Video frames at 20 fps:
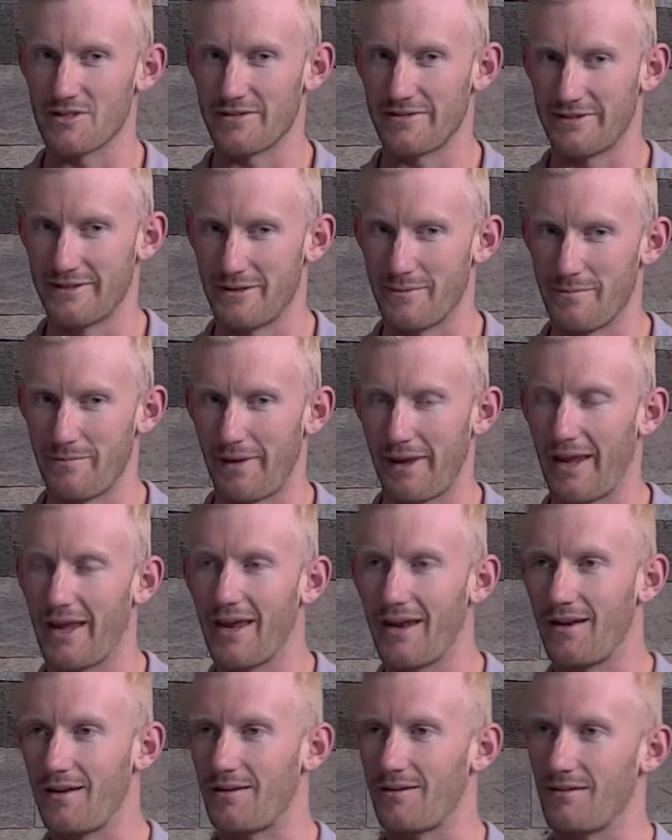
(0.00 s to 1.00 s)
the
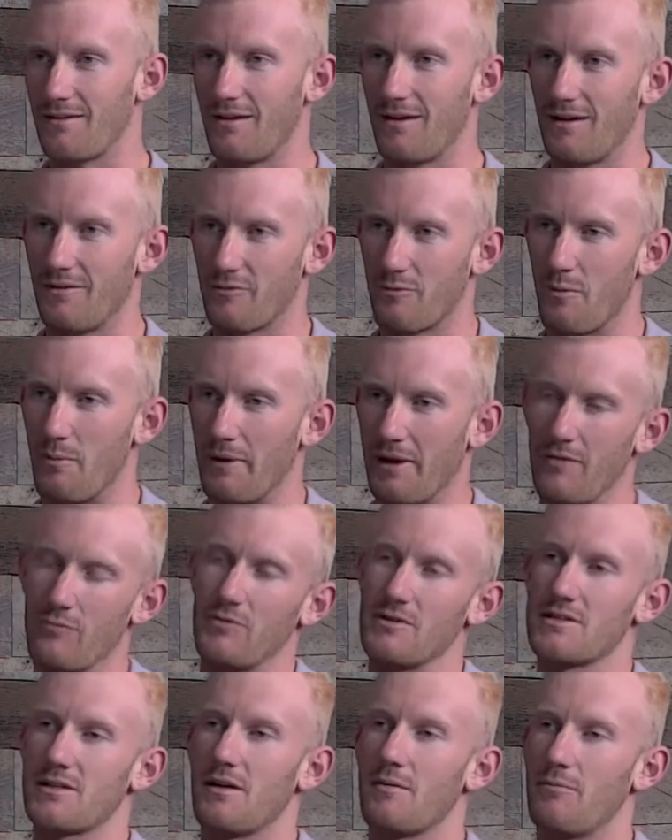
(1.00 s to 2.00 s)
demand from a bandwidth
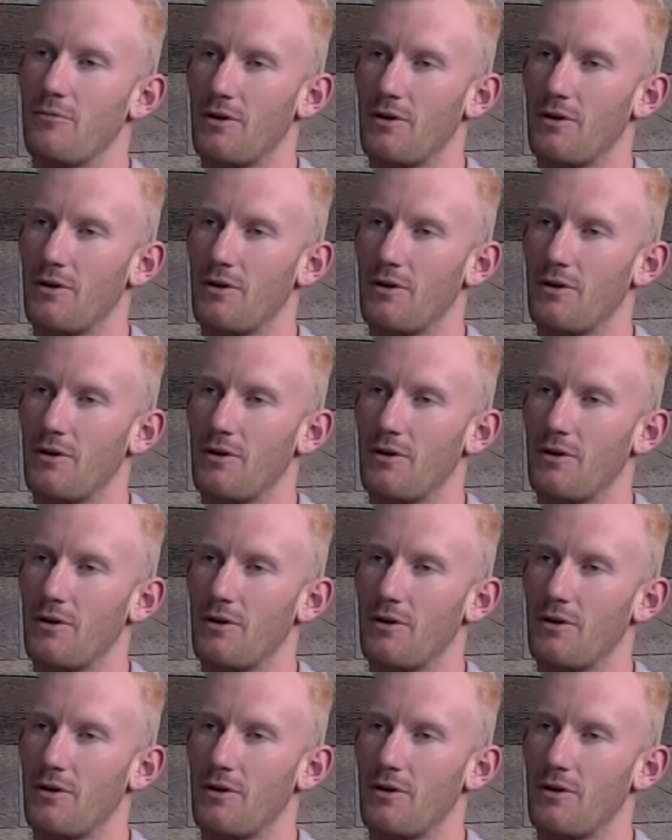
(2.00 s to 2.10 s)
standpoint.